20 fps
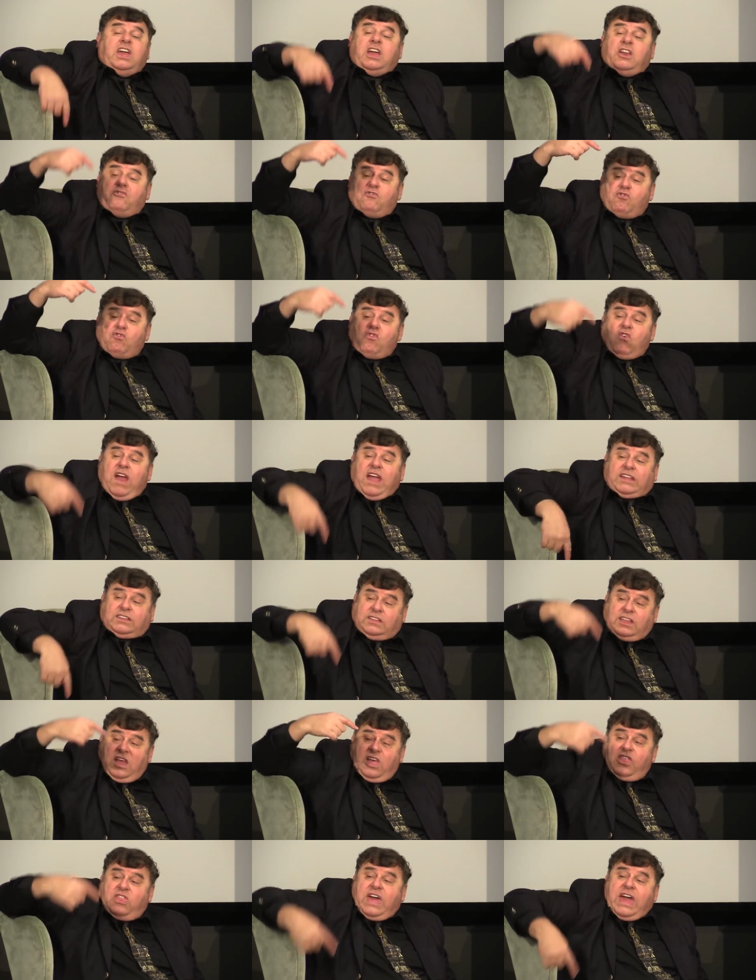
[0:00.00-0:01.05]
It
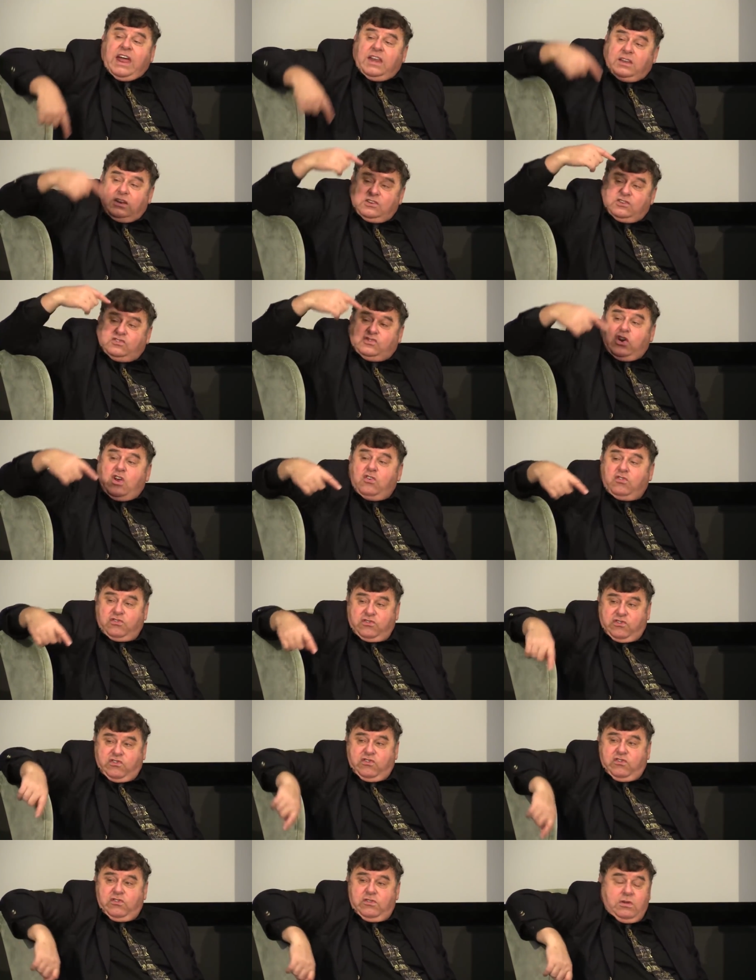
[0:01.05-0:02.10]
wrecked that
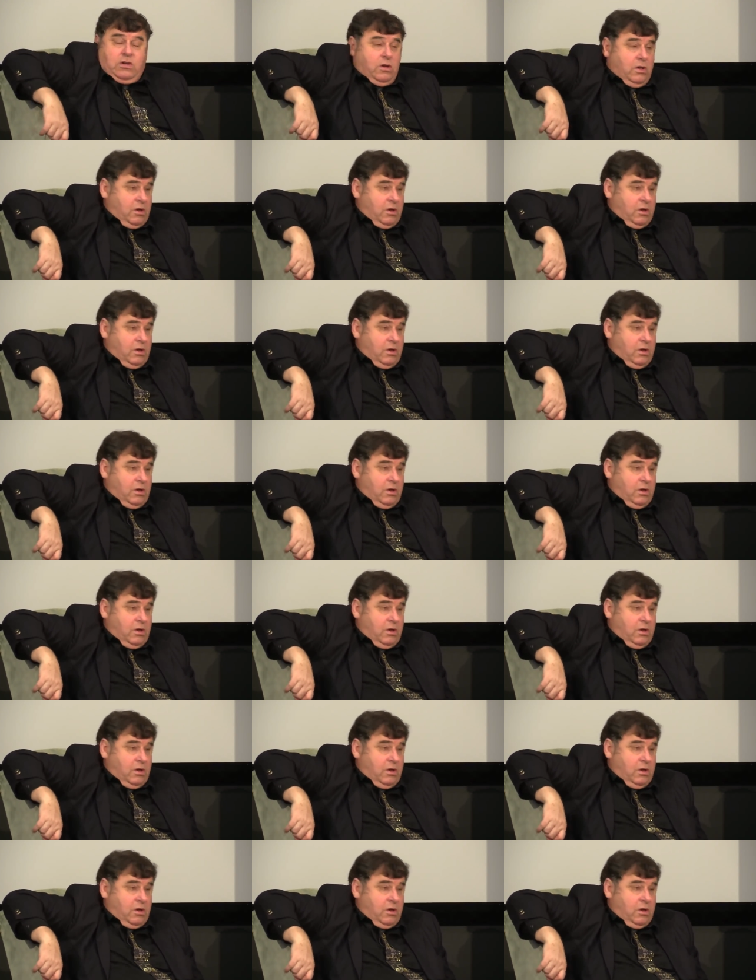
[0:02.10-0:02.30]
church.